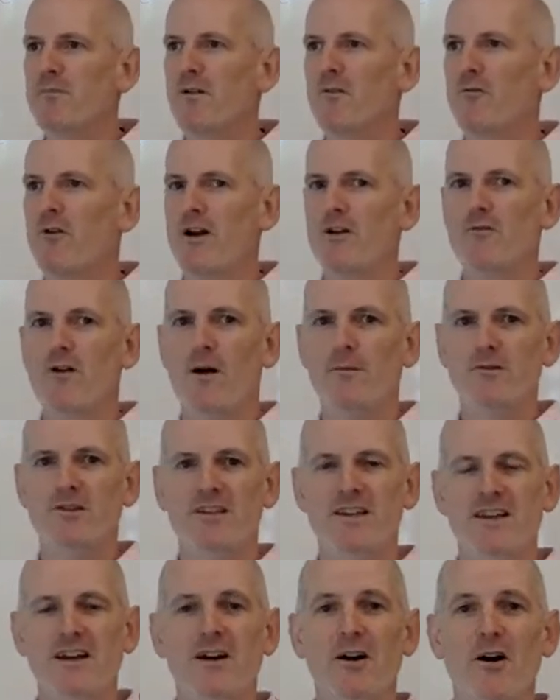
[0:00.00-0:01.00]
great Robert
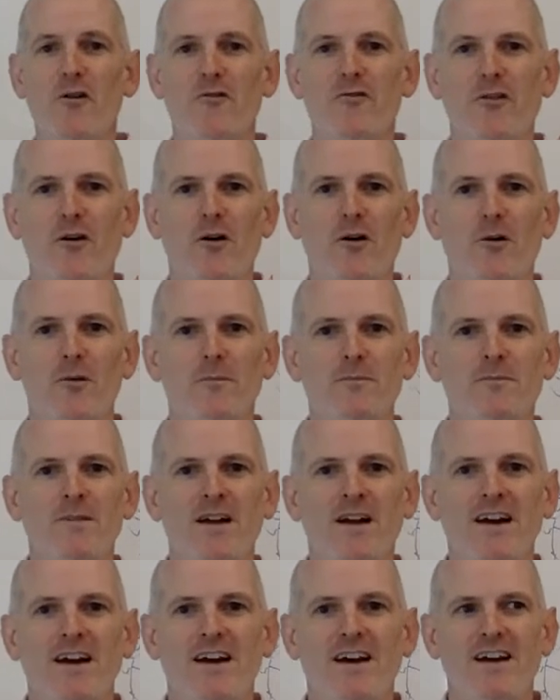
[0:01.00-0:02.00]
De Niro film,
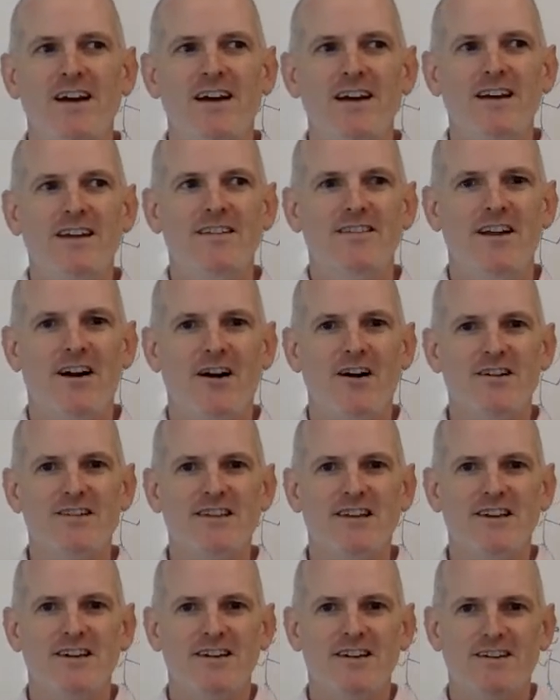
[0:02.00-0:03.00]
there's
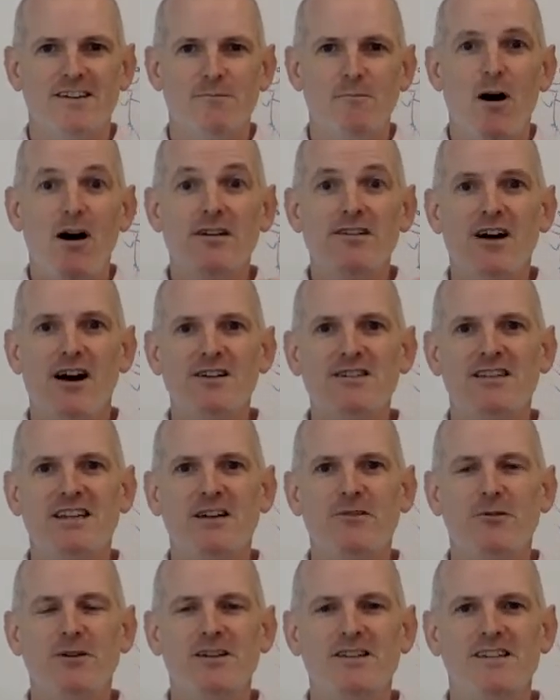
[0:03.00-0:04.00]
a montage
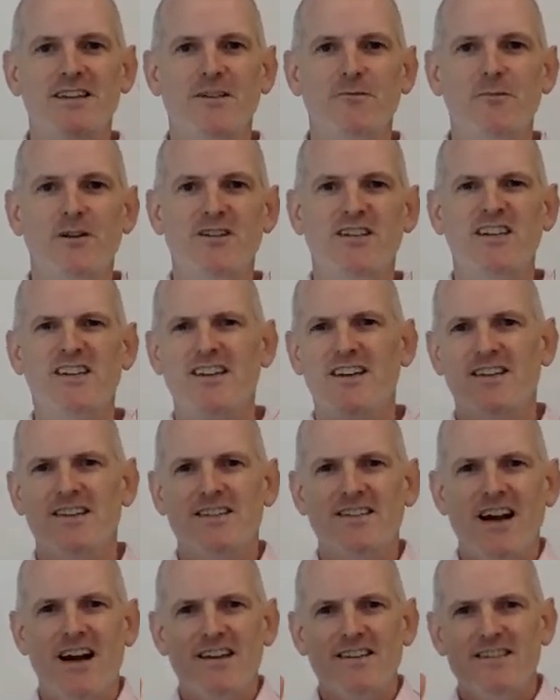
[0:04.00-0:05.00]
sequence in which
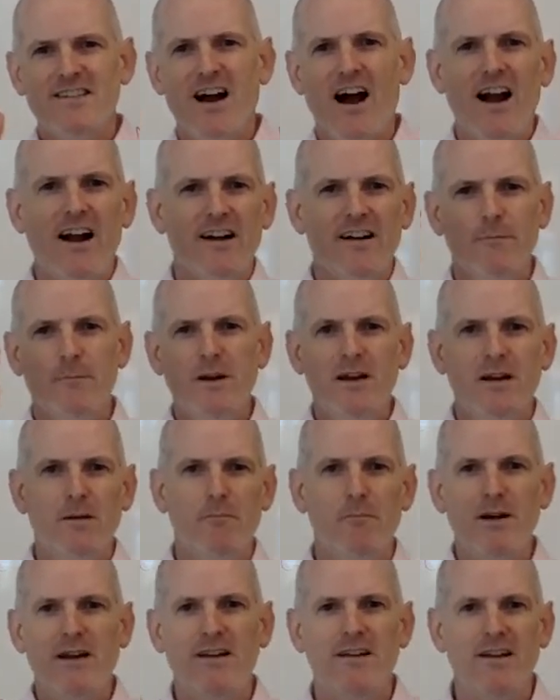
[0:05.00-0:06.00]
this guy is tired of being
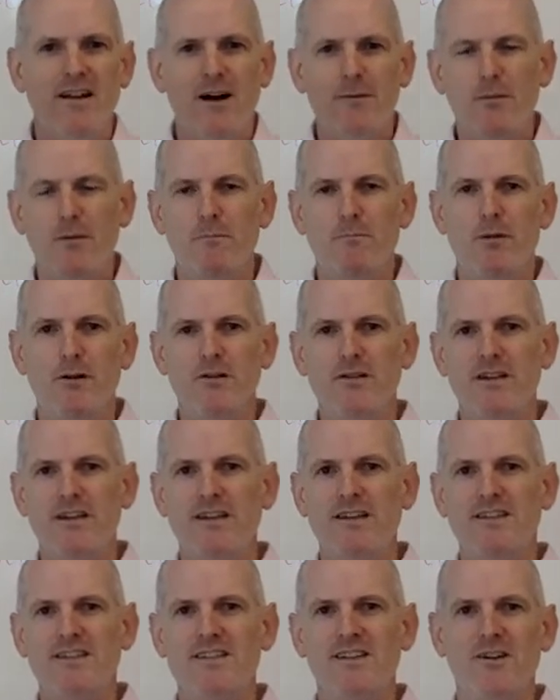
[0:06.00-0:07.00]
beaten up and
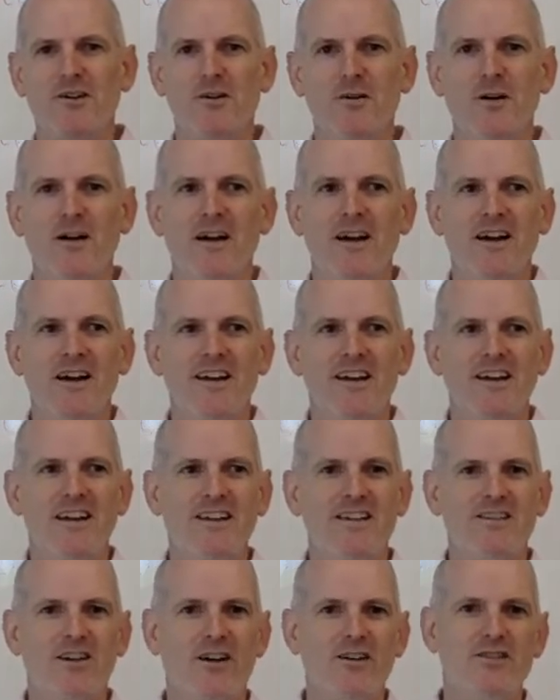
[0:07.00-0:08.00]
bullied, so he
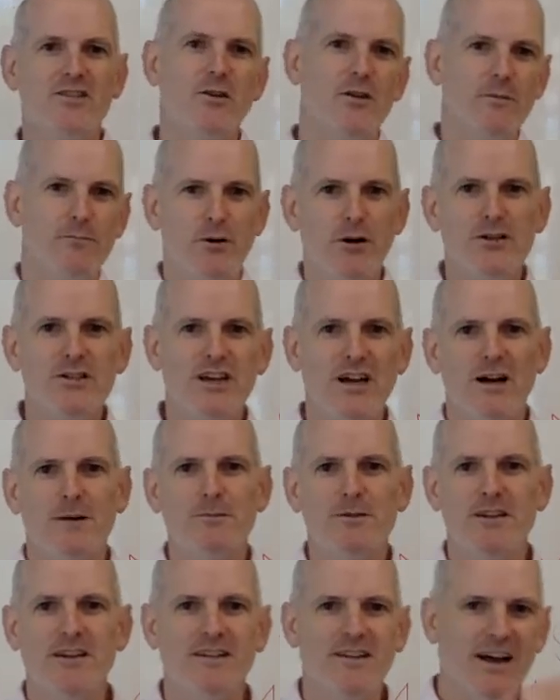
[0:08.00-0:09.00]
starts doing
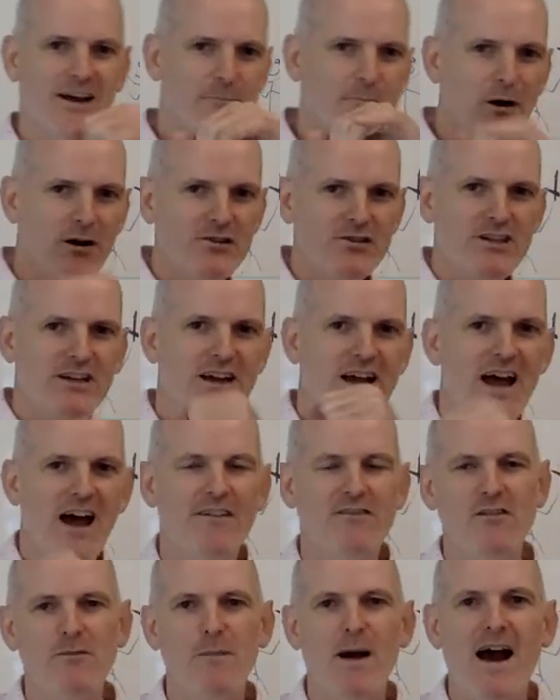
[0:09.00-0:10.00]
push-ups and like punching a
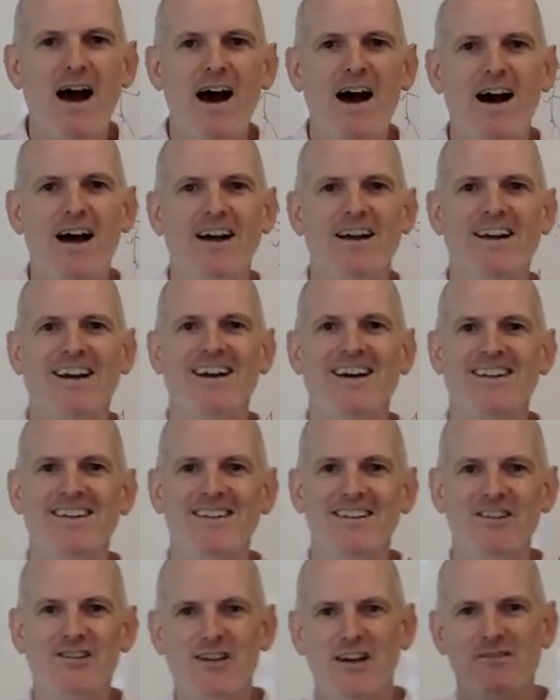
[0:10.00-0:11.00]
heavy bag, and
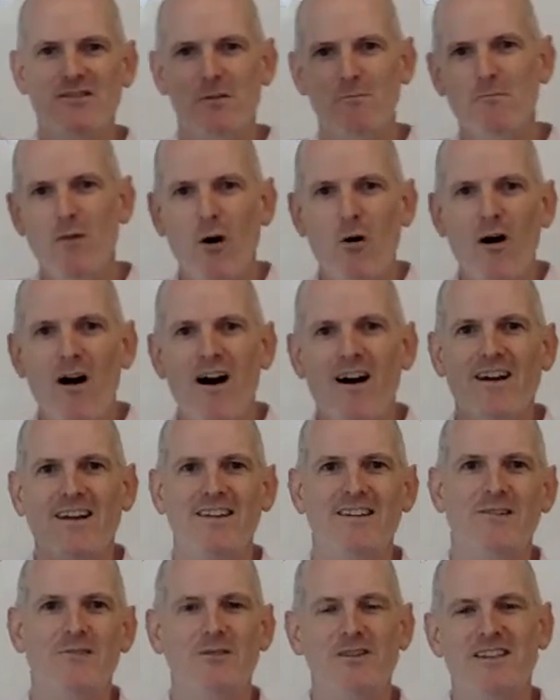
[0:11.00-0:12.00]
he shaves a mohawk
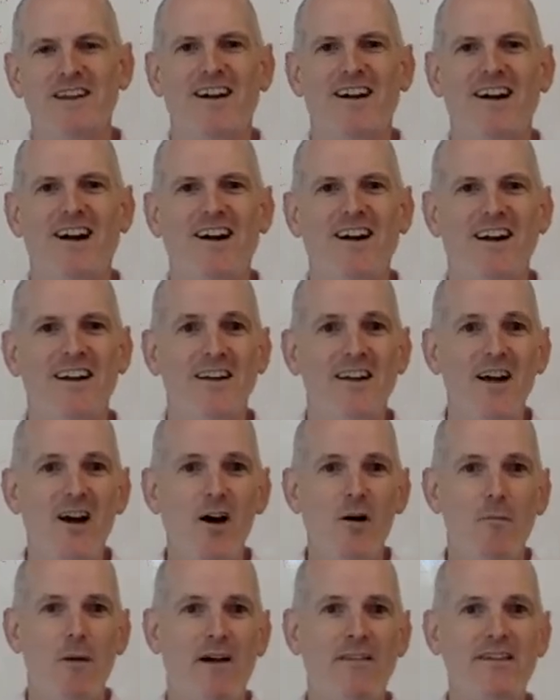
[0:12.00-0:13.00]
into his hair, and
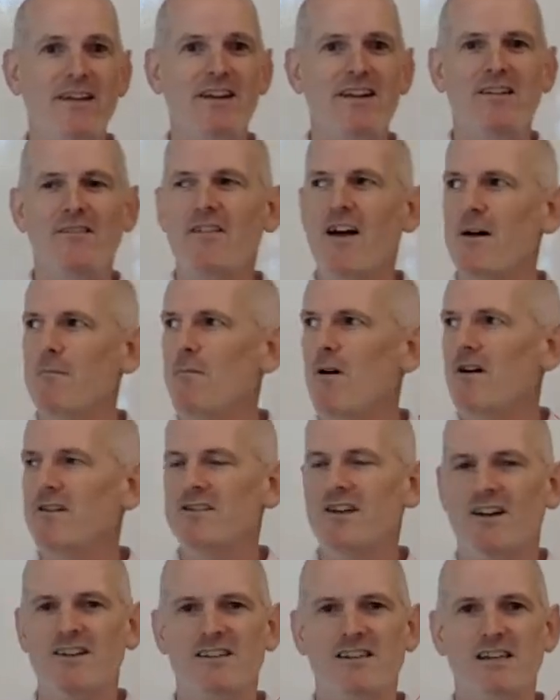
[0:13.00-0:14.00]
by the end of that
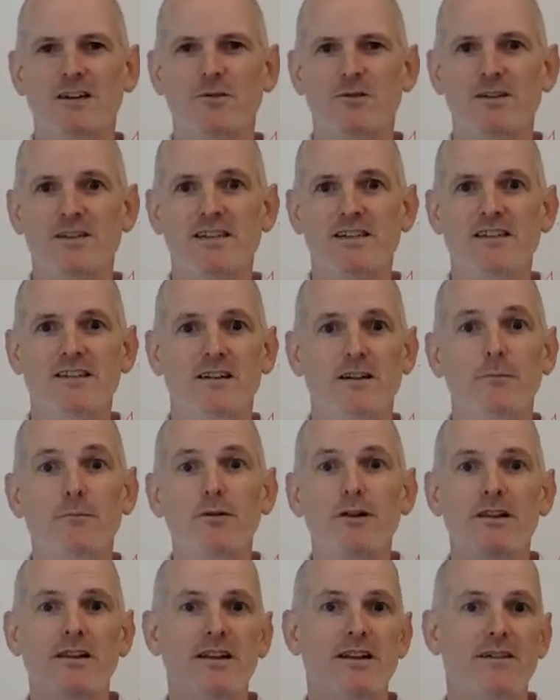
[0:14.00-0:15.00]
montage sequence, he's a
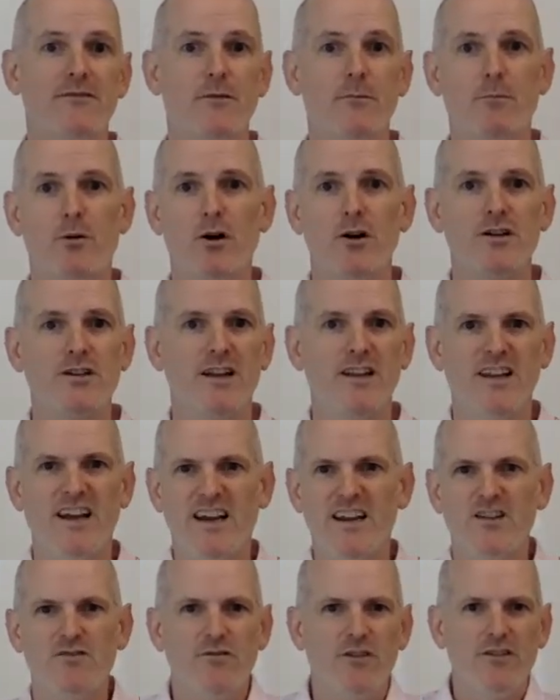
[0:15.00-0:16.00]
completely different person. Like
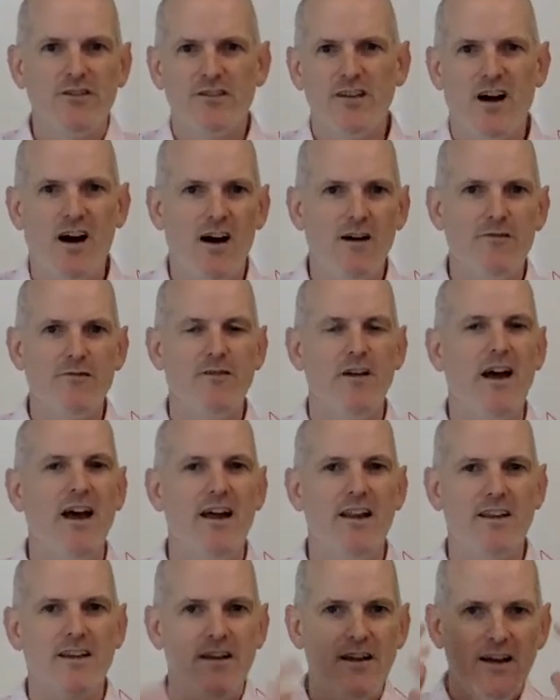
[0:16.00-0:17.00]
he's real tough
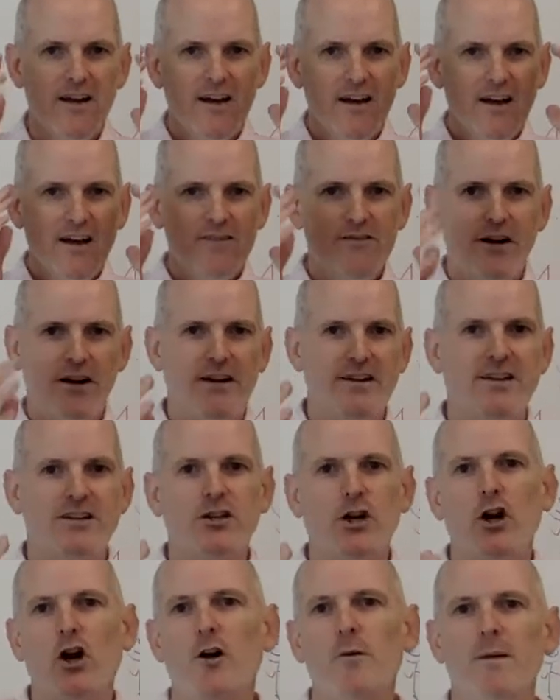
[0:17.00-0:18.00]
and very
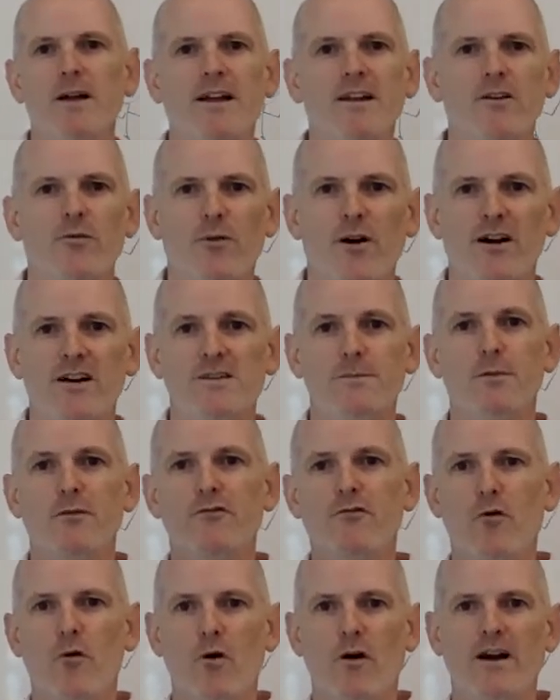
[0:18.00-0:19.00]
determined, whereas
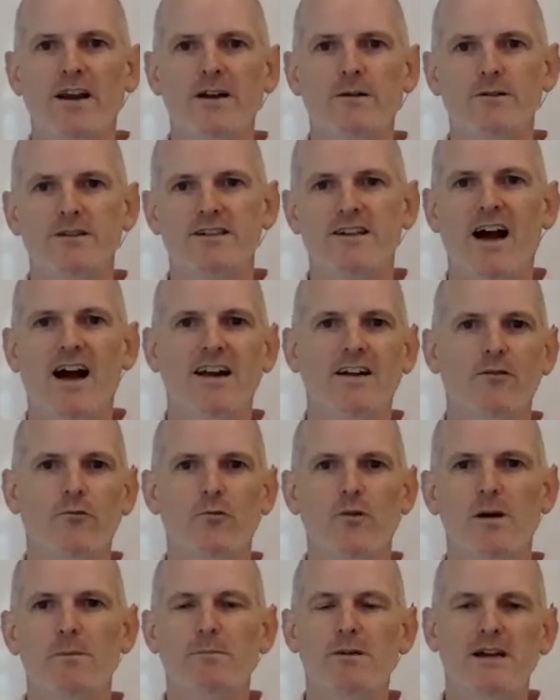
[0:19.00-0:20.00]
before he was kind of
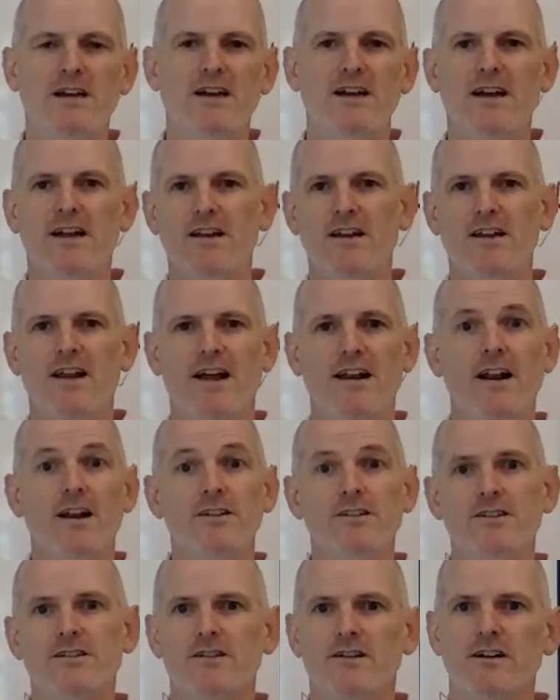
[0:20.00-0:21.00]
wimpy and
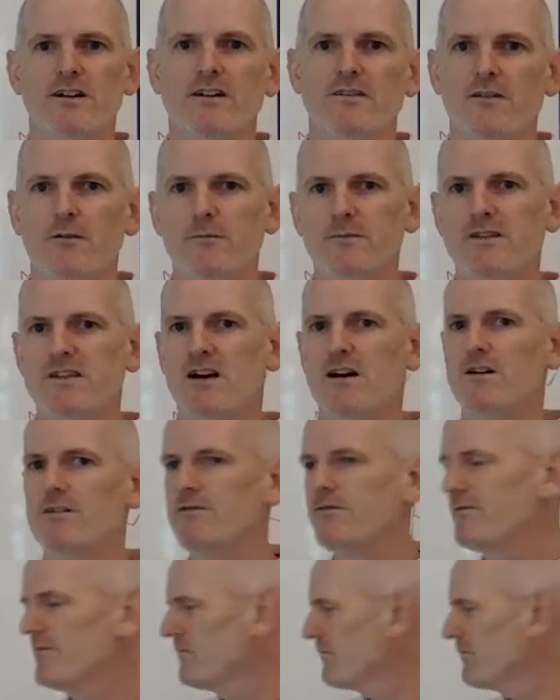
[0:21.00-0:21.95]
uncertain of himself.